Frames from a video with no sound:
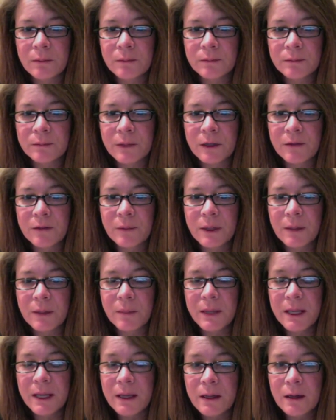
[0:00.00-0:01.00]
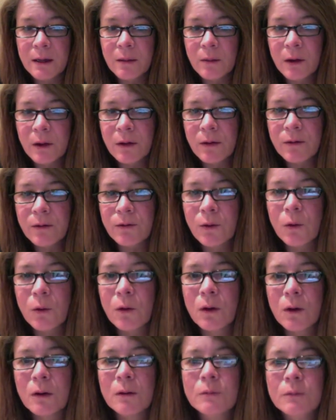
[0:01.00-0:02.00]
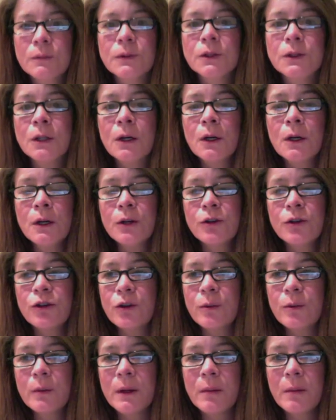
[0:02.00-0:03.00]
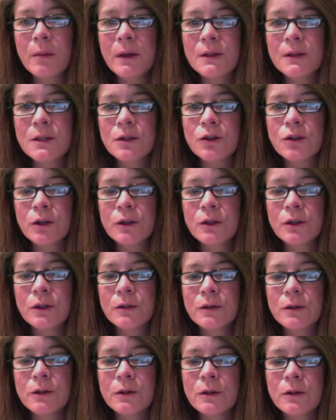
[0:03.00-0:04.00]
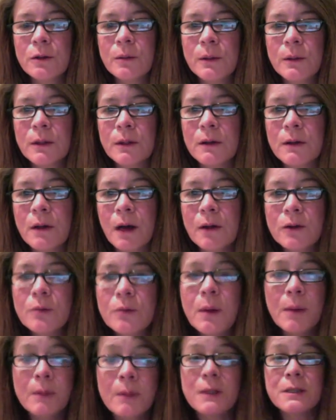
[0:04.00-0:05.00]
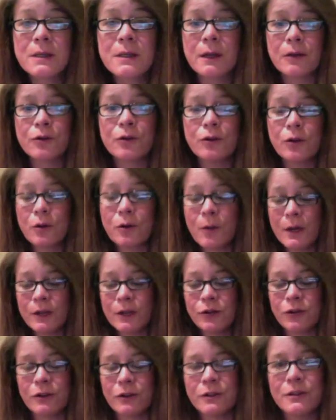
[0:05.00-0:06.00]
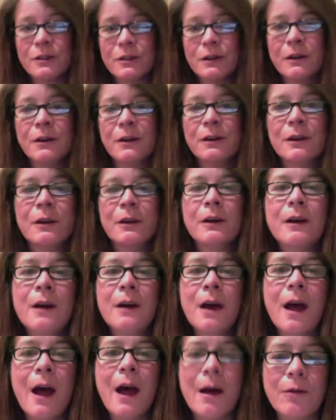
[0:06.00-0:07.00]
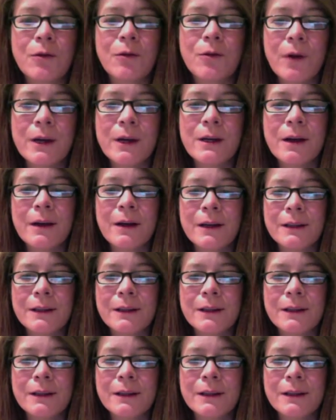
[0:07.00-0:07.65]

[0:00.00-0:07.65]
give me a PM on the forums, shoot me a message on YouTube, and I'll do my best to answer your questions. Have a great night.